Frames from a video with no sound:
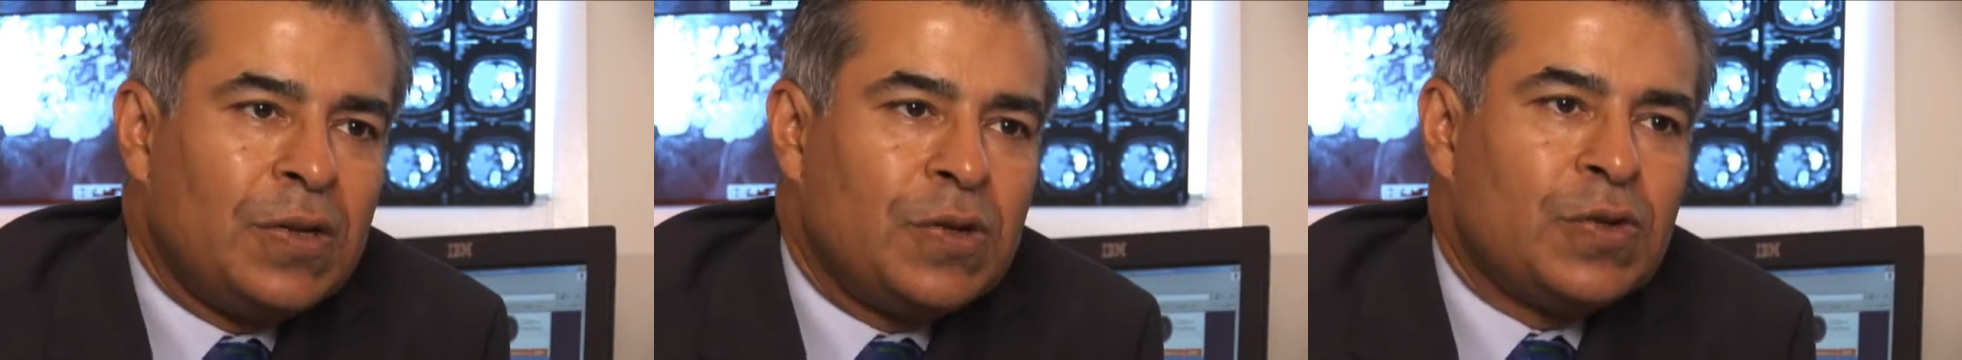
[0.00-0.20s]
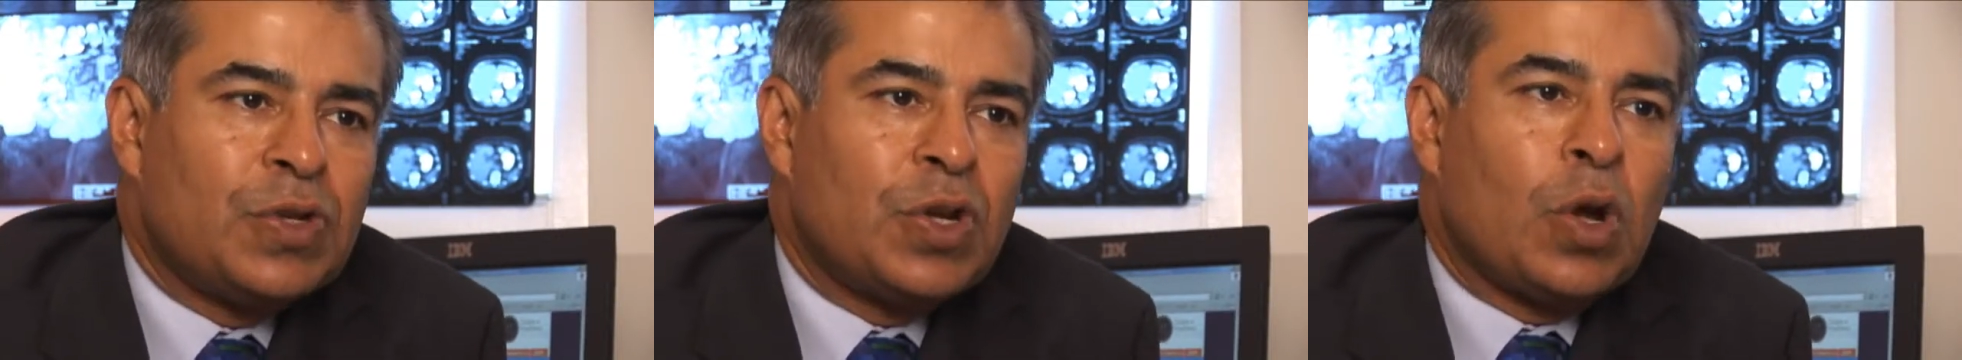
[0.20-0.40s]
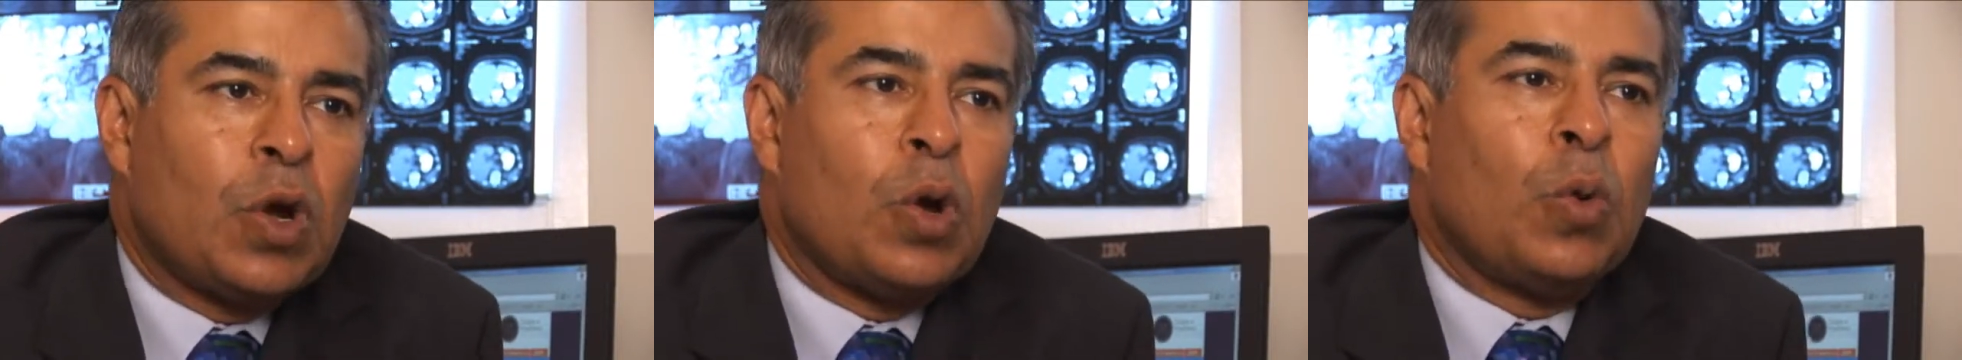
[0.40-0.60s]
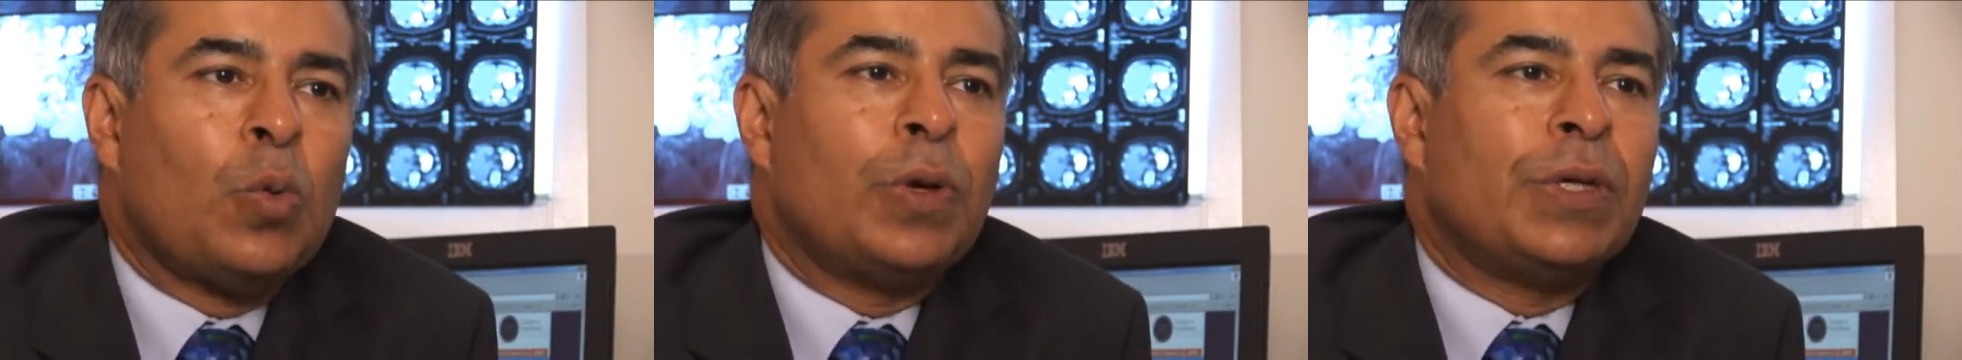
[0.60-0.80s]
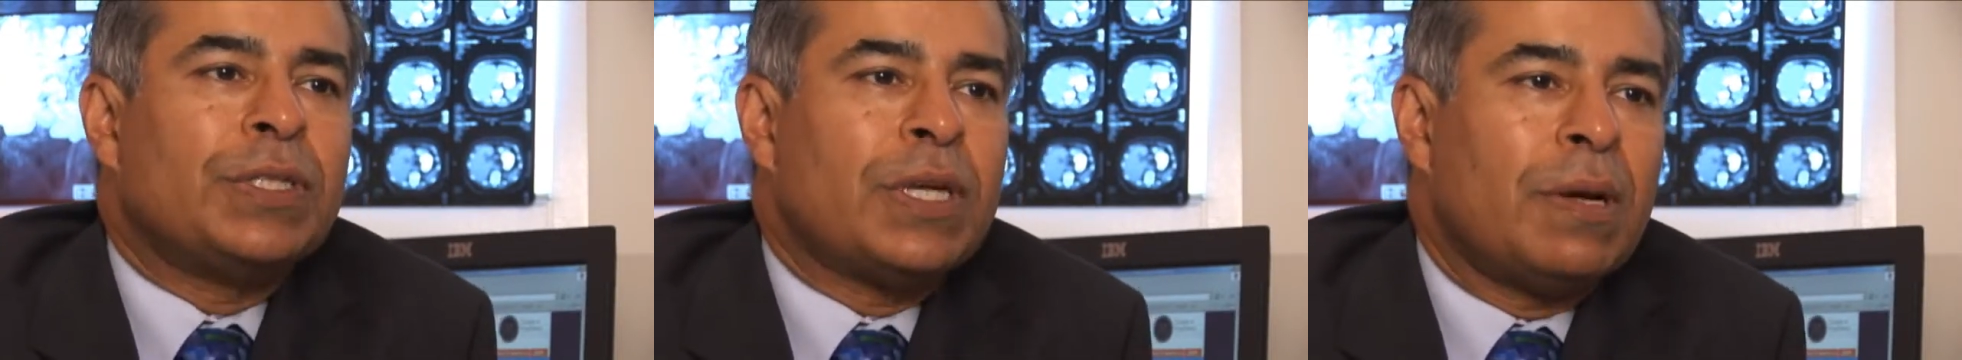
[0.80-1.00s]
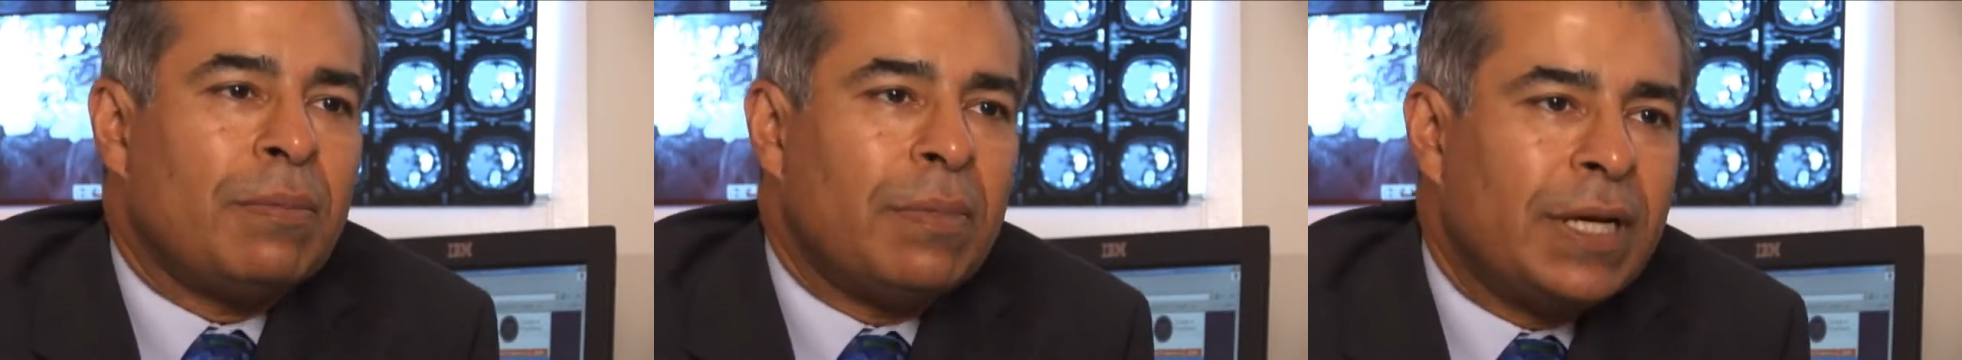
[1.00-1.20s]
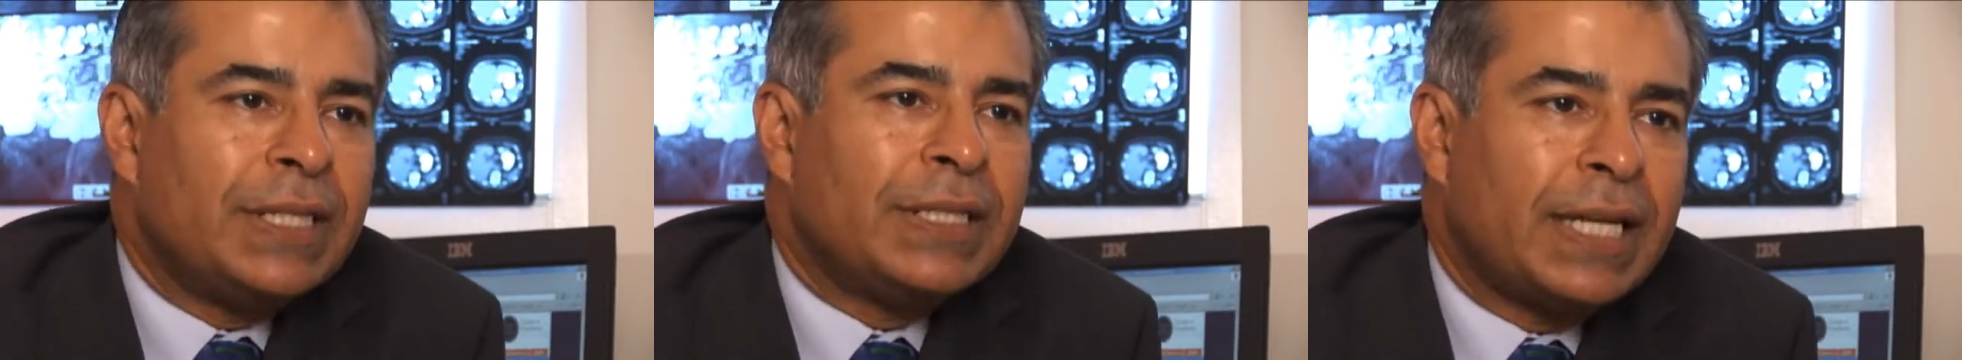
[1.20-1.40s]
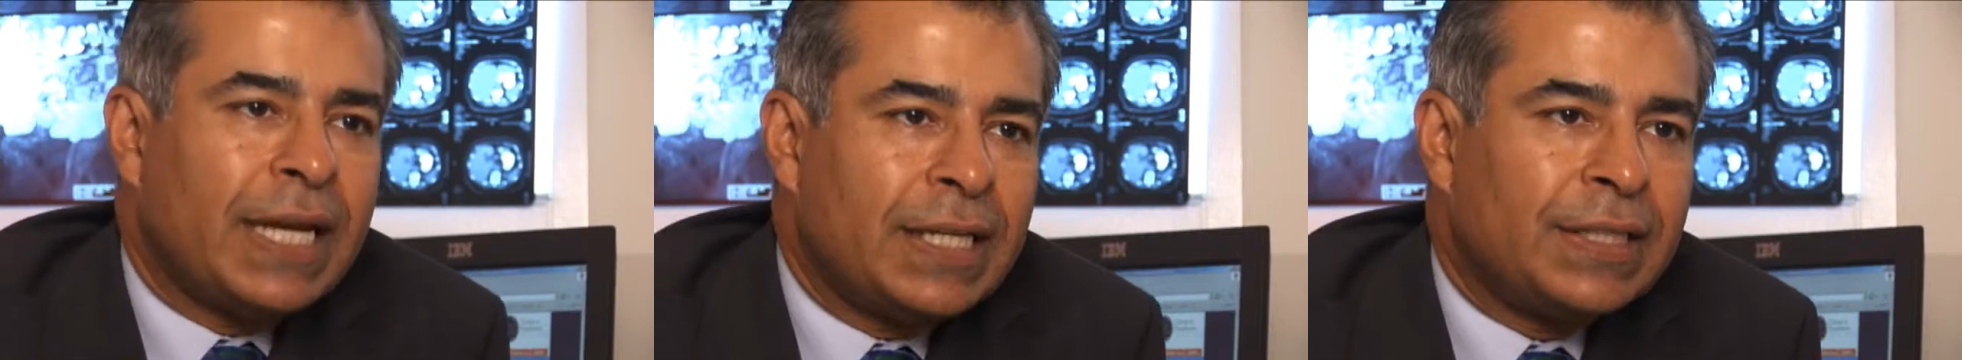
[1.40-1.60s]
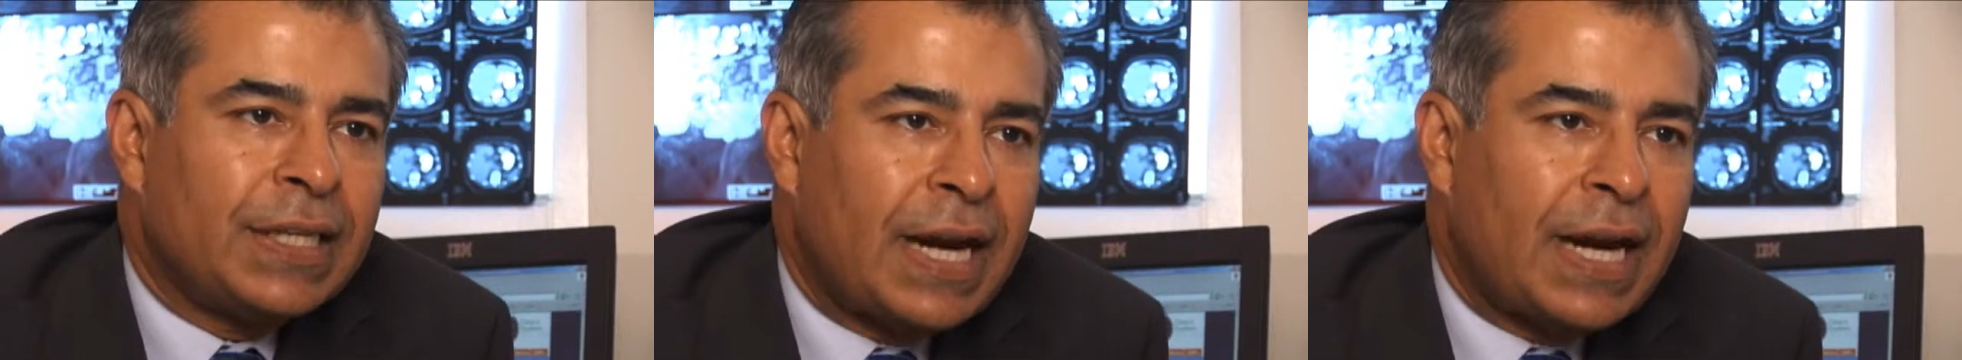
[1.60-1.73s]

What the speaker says: So when somebody says